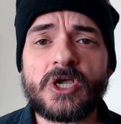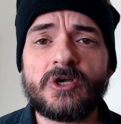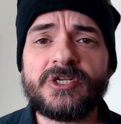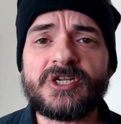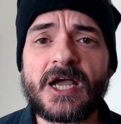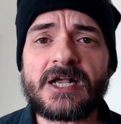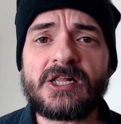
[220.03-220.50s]

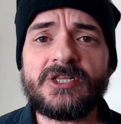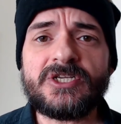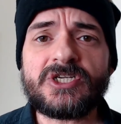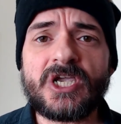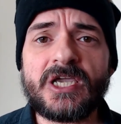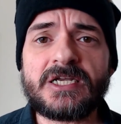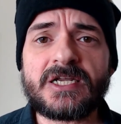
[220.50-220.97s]
Not
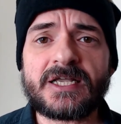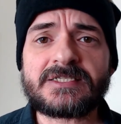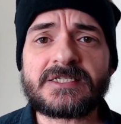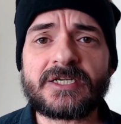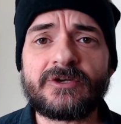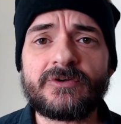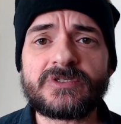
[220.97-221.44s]
cliche, not
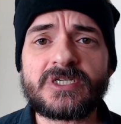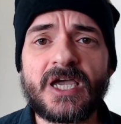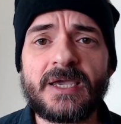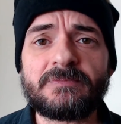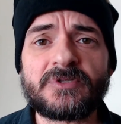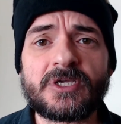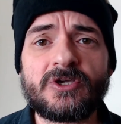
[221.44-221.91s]

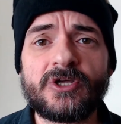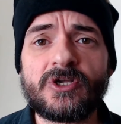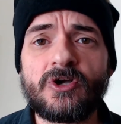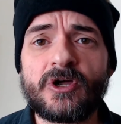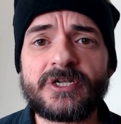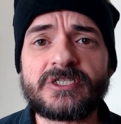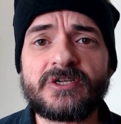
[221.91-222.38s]
stereotyped. It could have
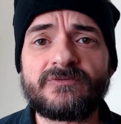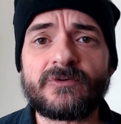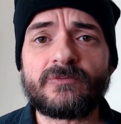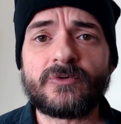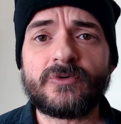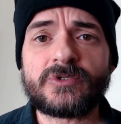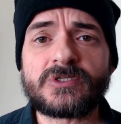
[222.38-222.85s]
gone a different
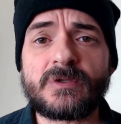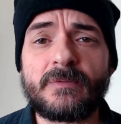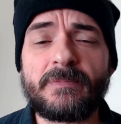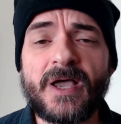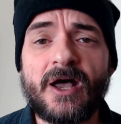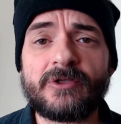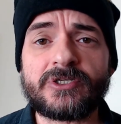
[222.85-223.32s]
route
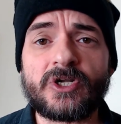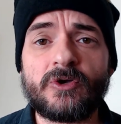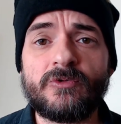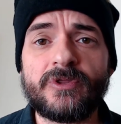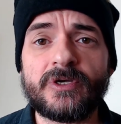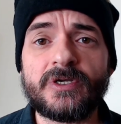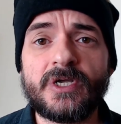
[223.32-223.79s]
about, you know,
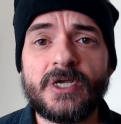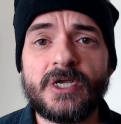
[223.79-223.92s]
the